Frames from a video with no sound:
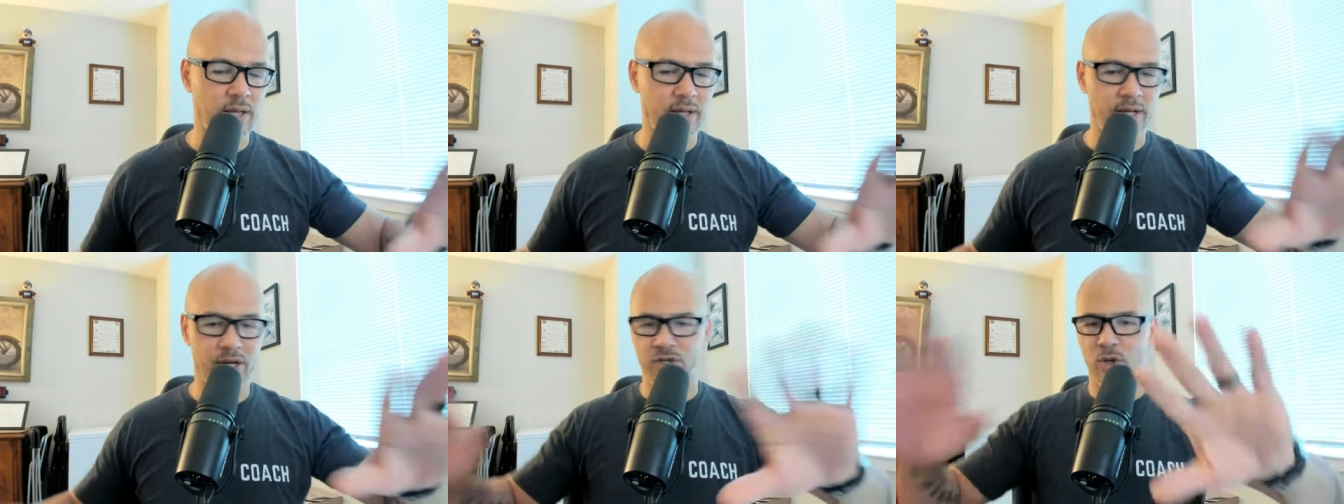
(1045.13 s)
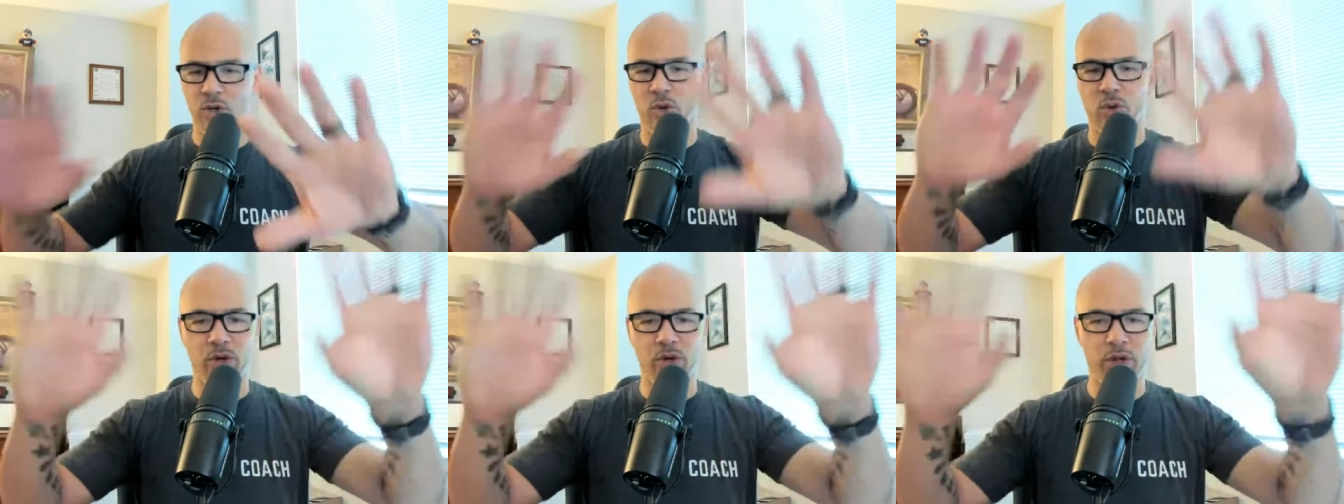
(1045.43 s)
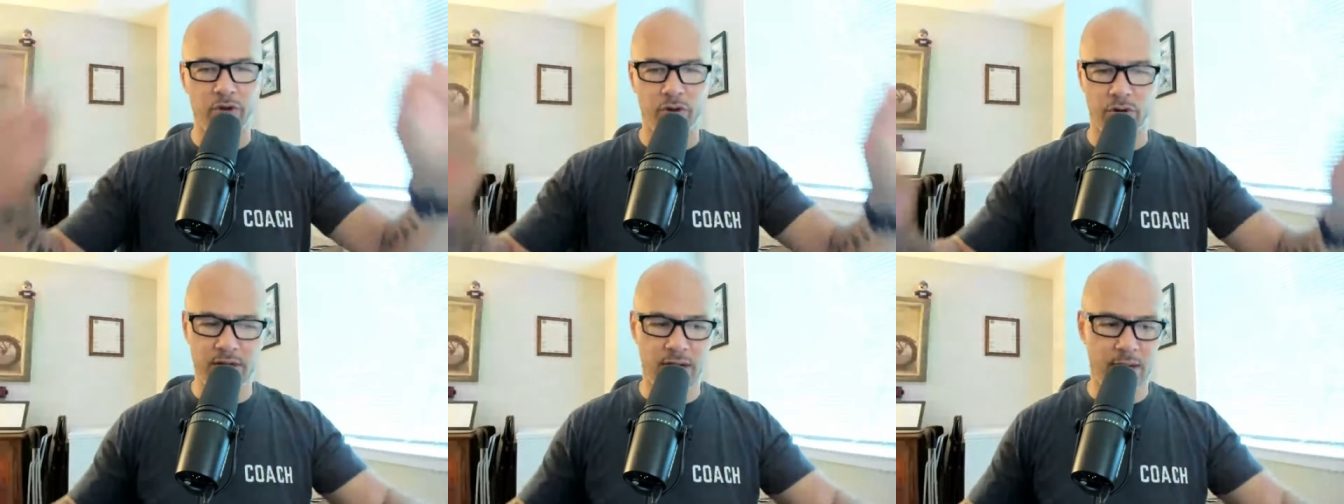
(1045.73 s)
There's a whole
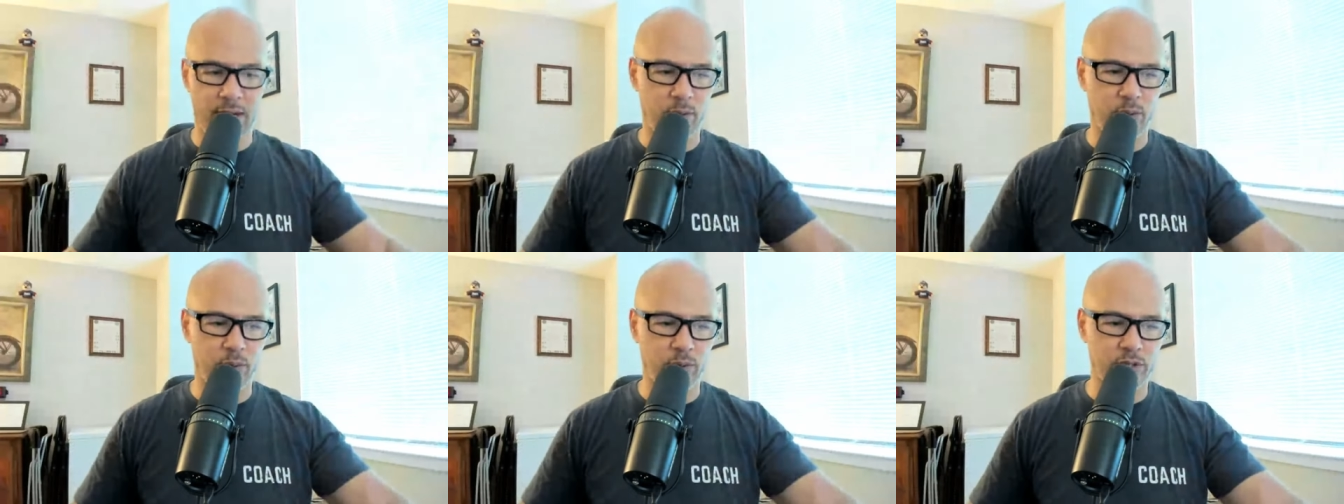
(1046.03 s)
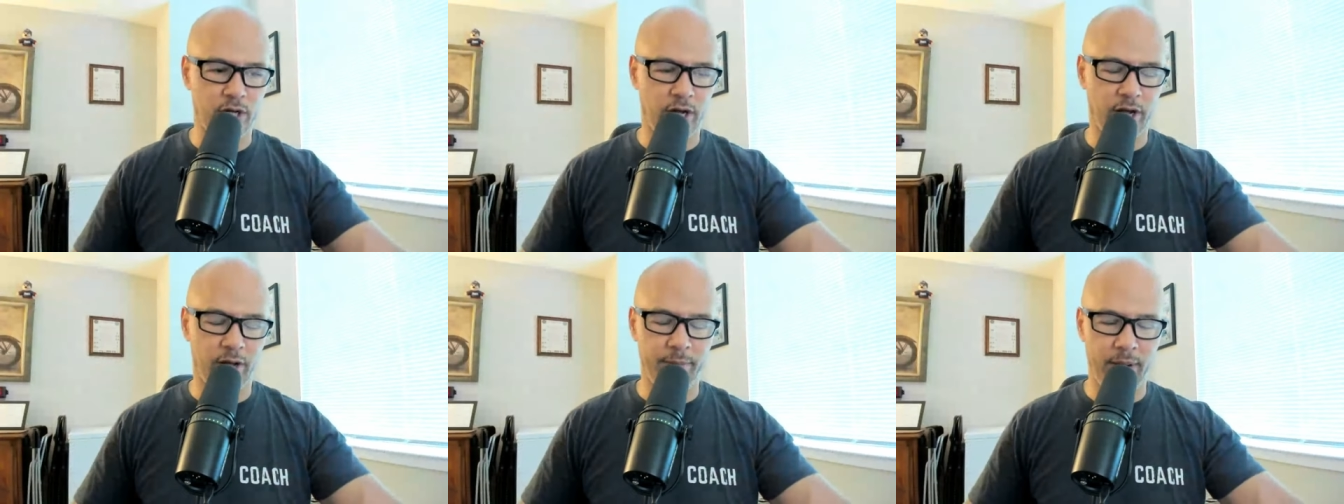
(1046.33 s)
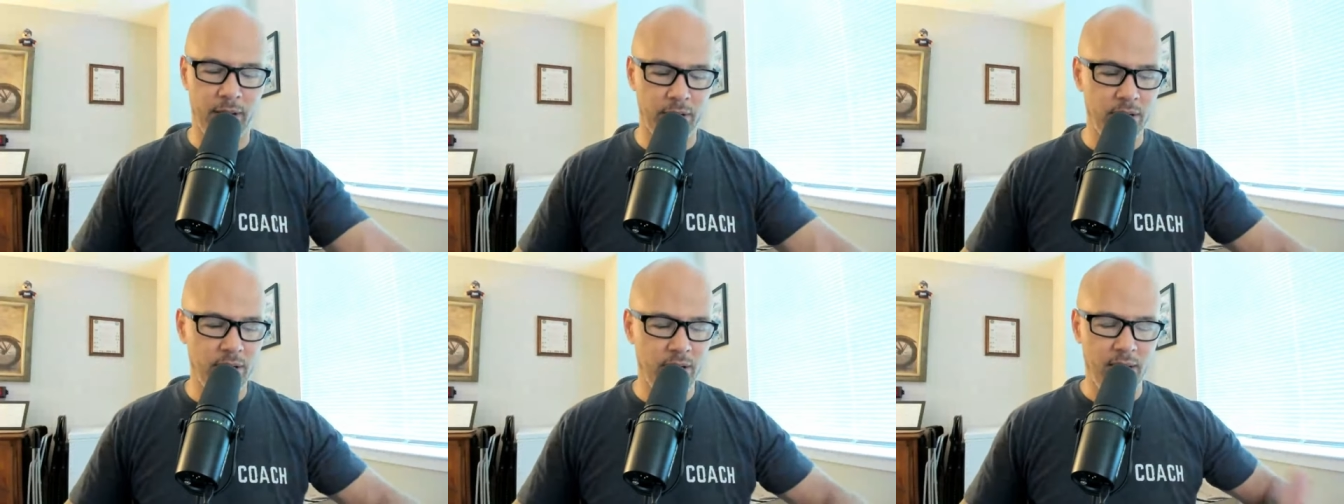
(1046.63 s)
nother topic. We'll talk
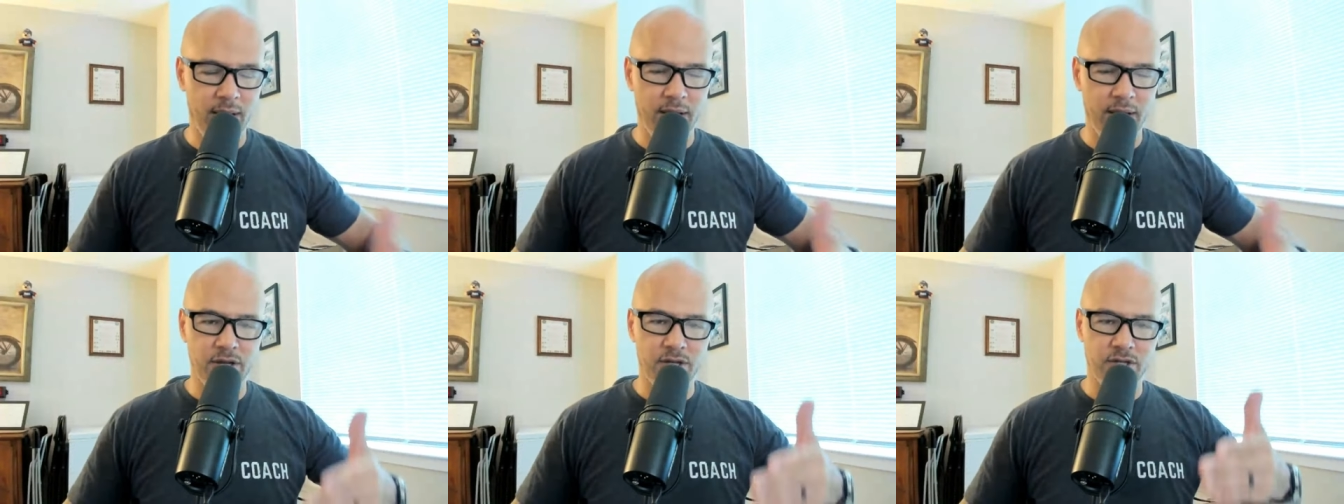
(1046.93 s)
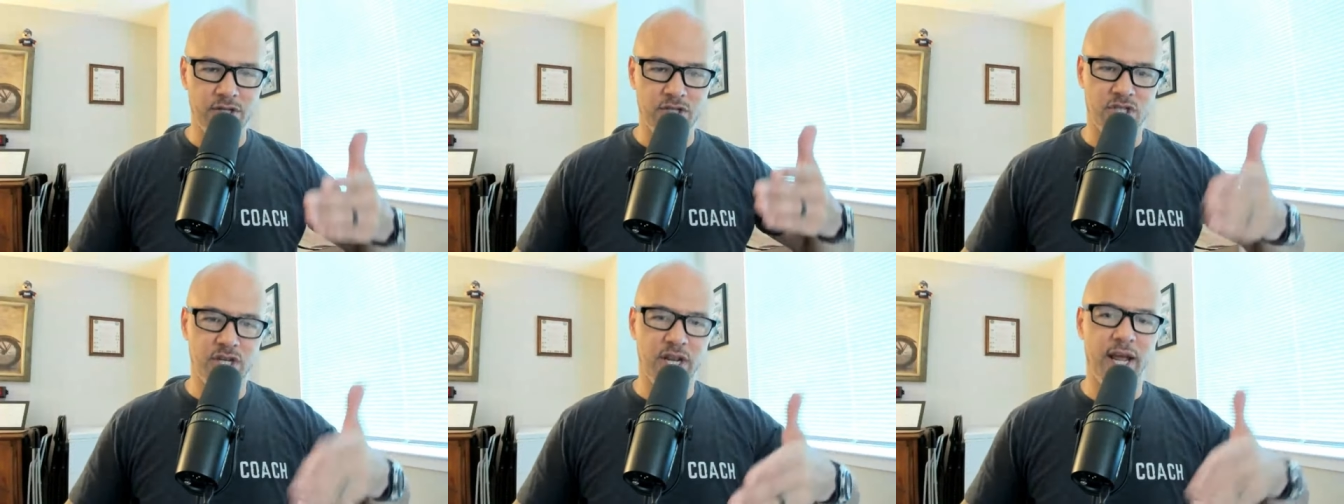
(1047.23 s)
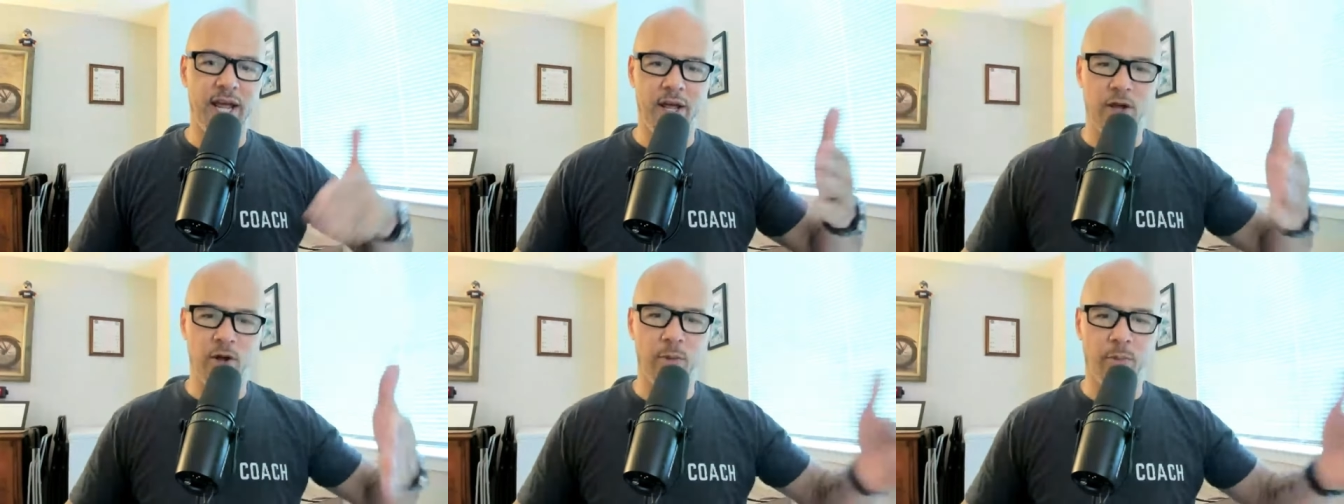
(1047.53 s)
about
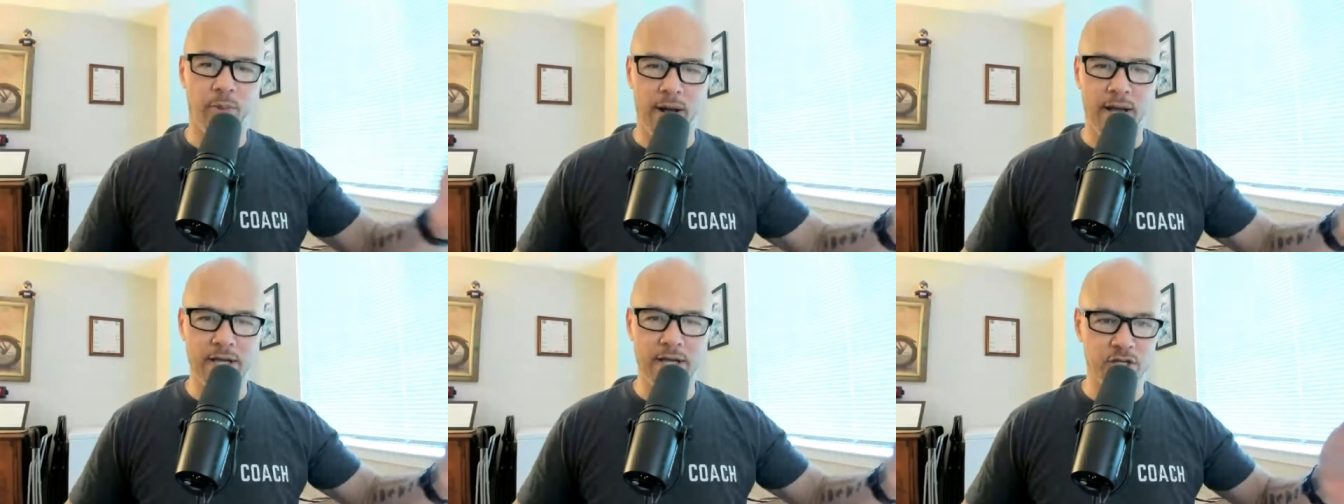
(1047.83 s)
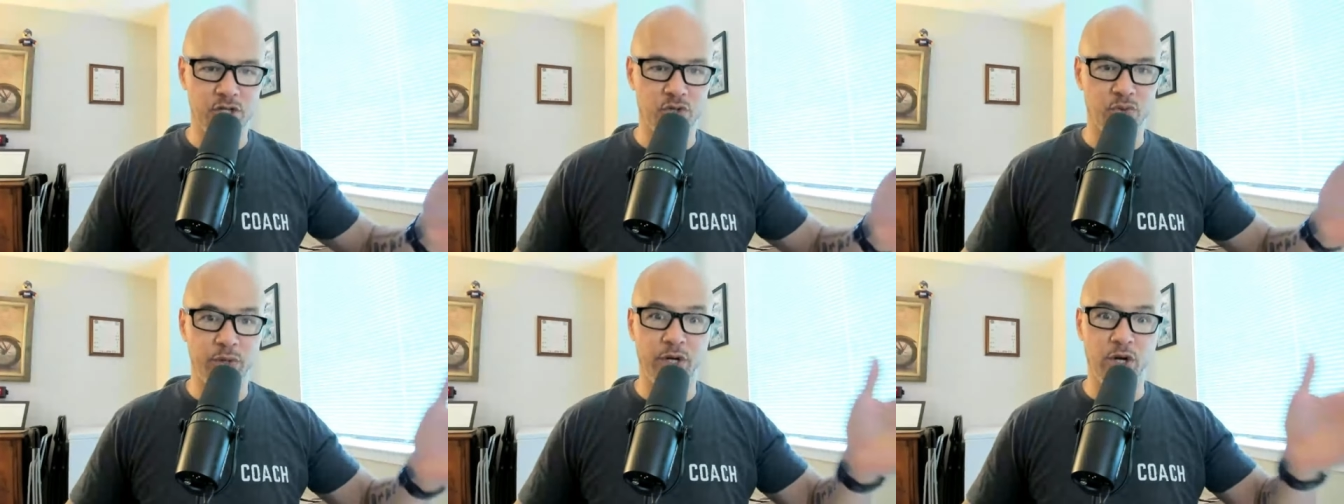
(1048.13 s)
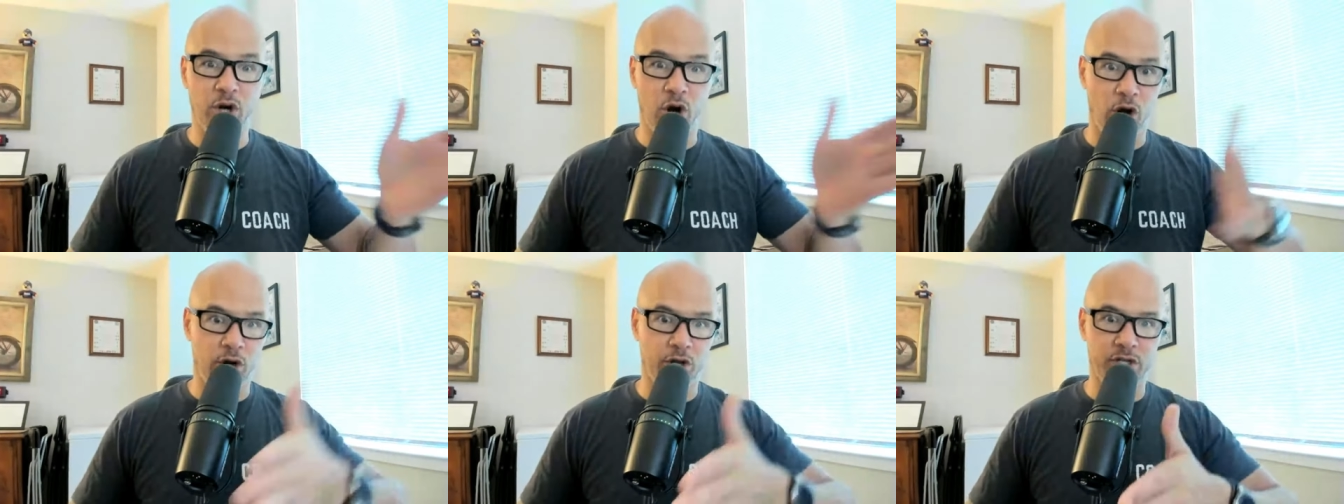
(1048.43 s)
staying on process
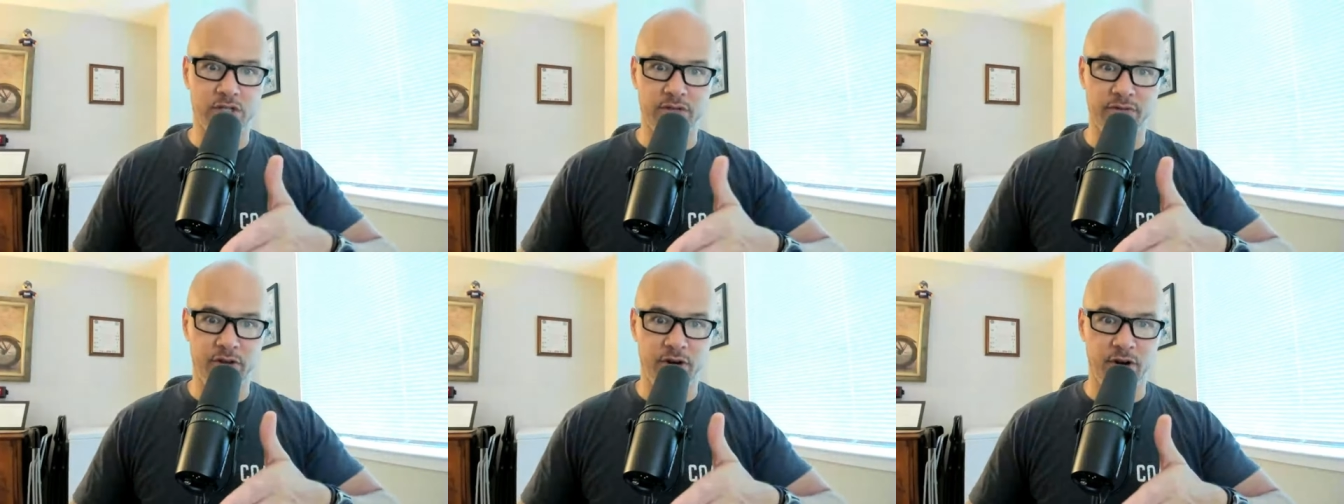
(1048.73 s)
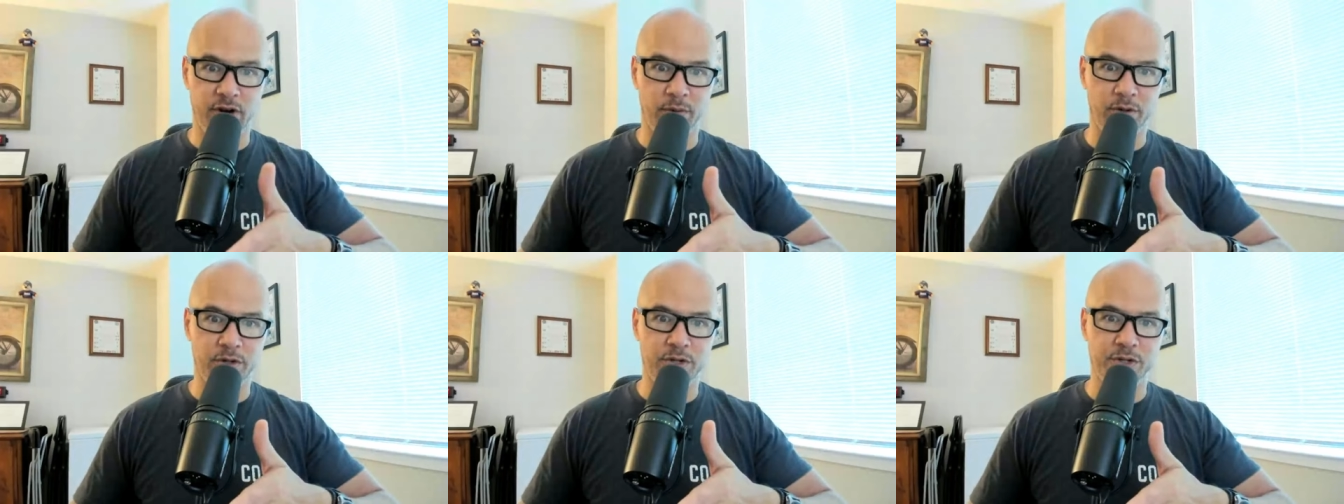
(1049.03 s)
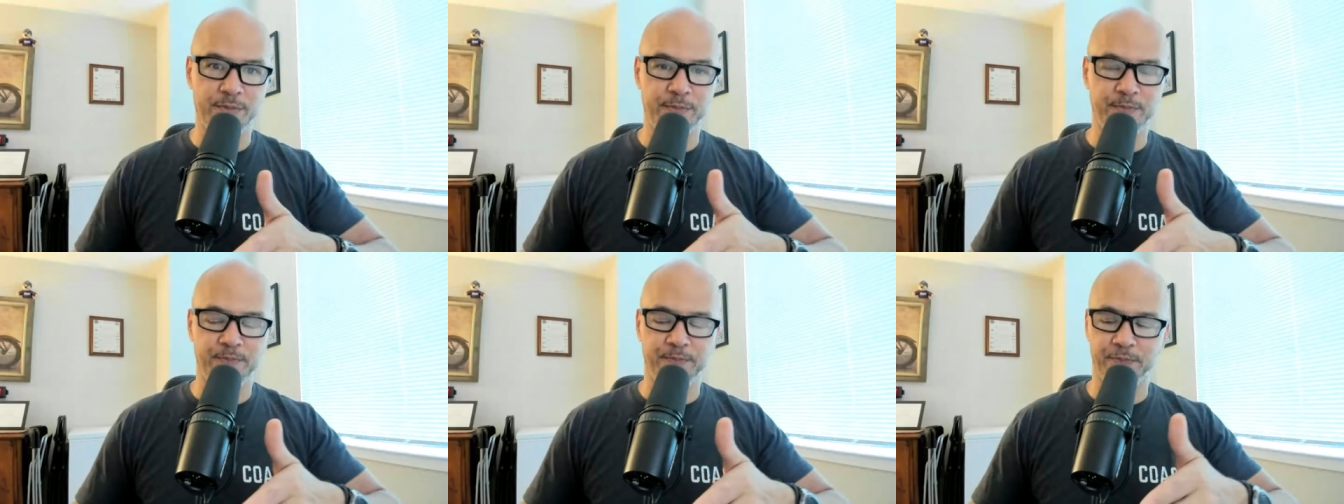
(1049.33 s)
regardless of the numbers,